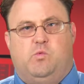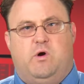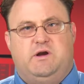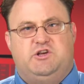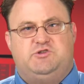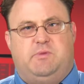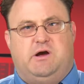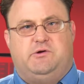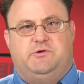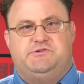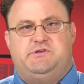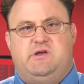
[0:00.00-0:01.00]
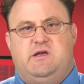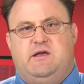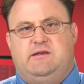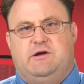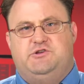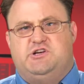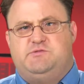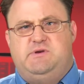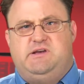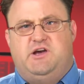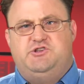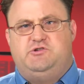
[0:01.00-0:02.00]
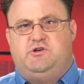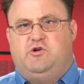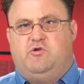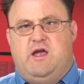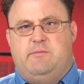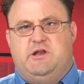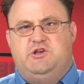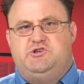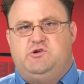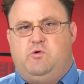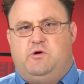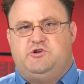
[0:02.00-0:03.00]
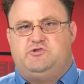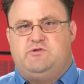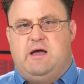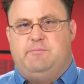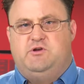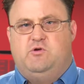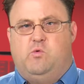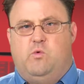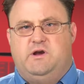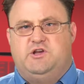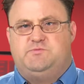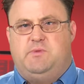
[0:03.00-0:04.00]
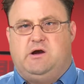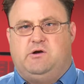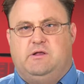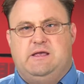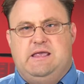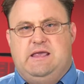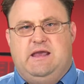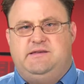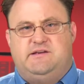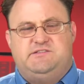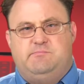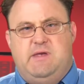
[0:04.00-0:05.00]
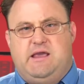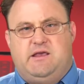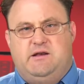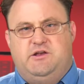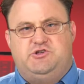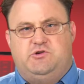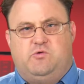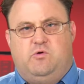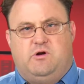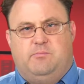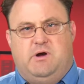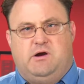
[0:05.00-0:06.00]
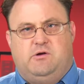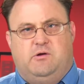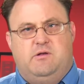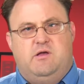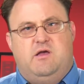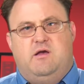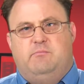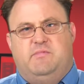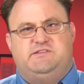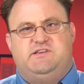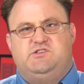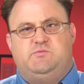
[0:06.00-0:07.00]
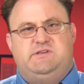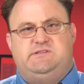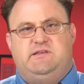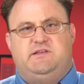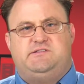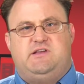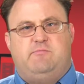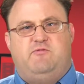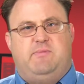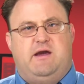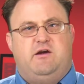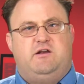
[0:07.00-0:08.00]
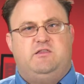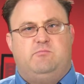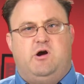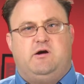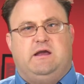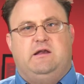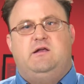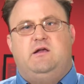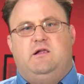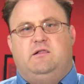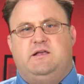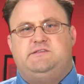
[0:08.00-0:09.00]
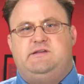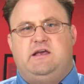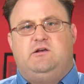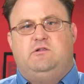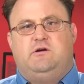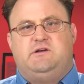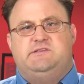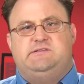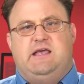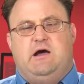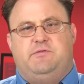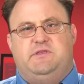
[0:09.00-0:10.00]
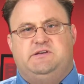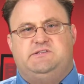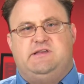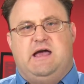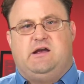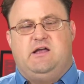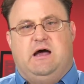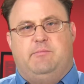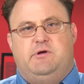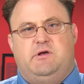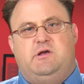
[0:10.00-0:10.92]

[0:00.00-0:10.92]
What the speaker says: 1-inch buckles. Now, just because you can cram an 1¼ strap into a 1-inch buckle, it doesn't make it an 1¼ buckle. But since we see this type of pairing in the market, let's take a look and see how things stack up.